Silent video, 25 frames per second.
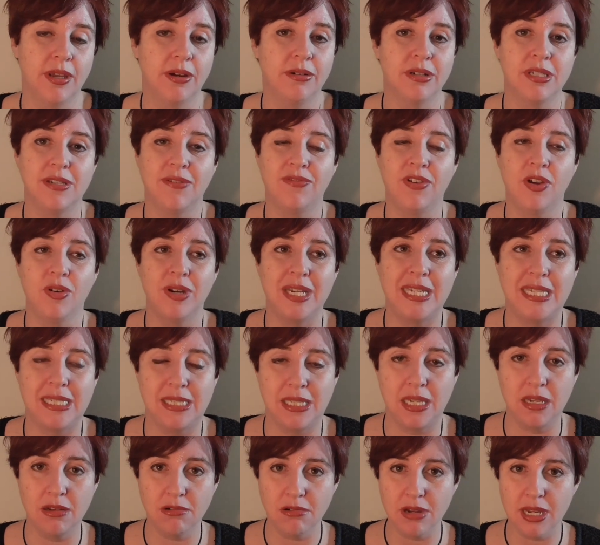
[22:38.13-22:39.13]
There is a very
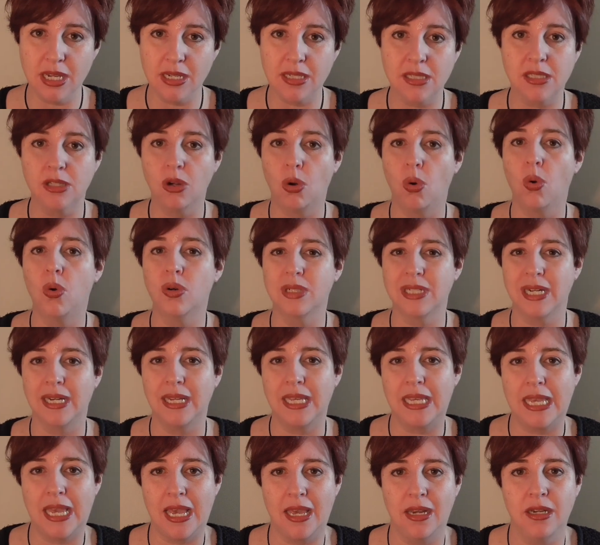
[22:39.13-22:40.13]
serious,
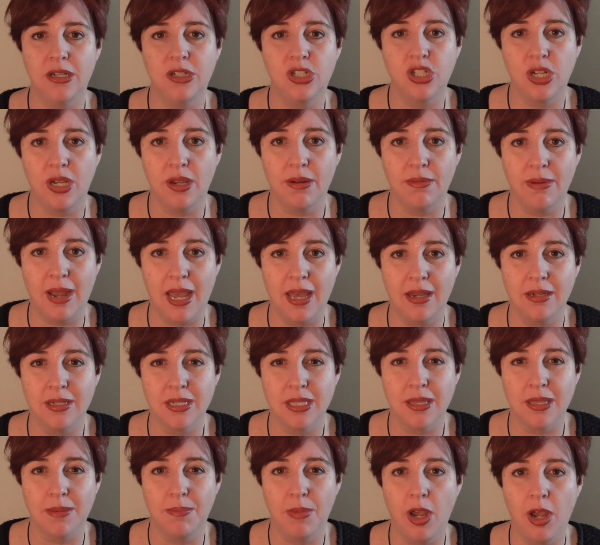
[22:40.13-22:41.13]
orderly energy
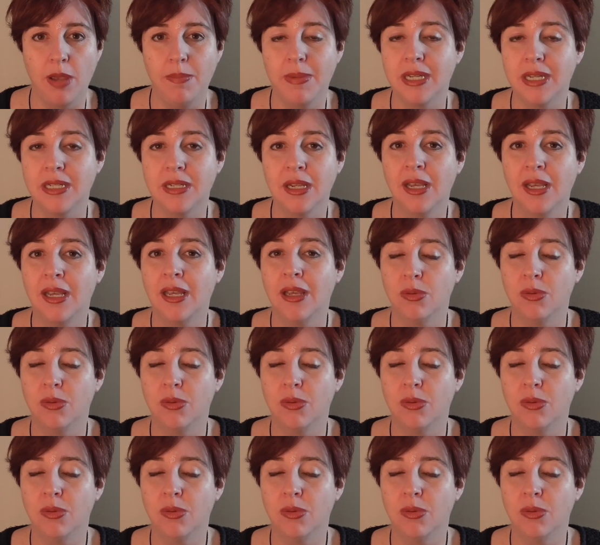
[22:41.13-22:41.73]
around at the moment,